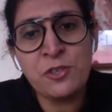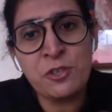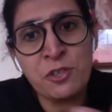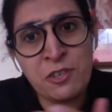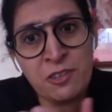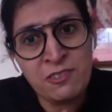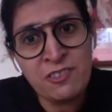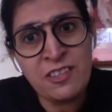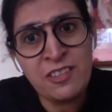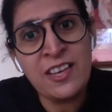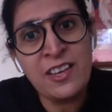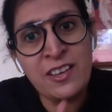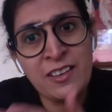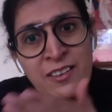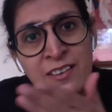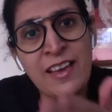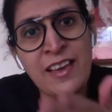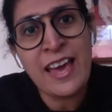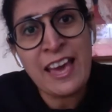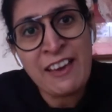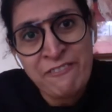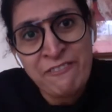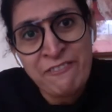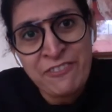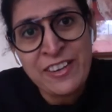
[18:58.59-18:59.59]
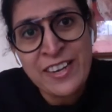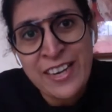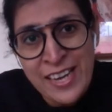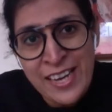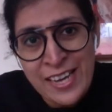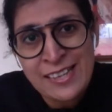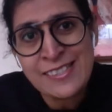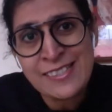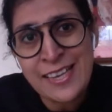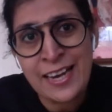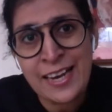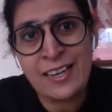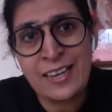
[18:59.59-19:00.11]
So, do you think
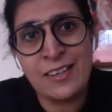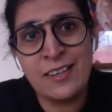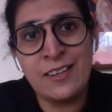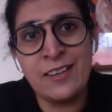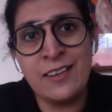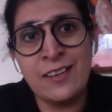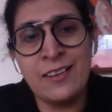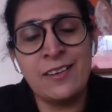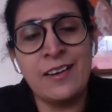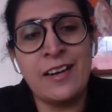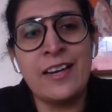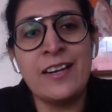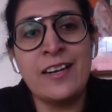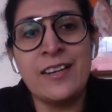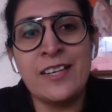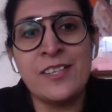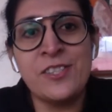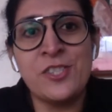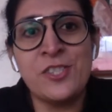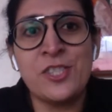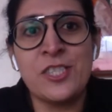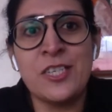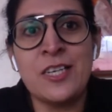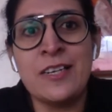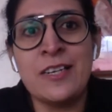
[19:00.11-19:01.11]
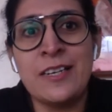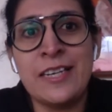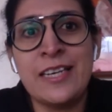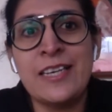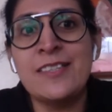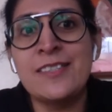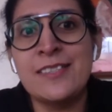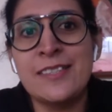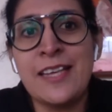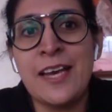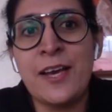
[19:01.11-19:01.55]
every sector in digital needs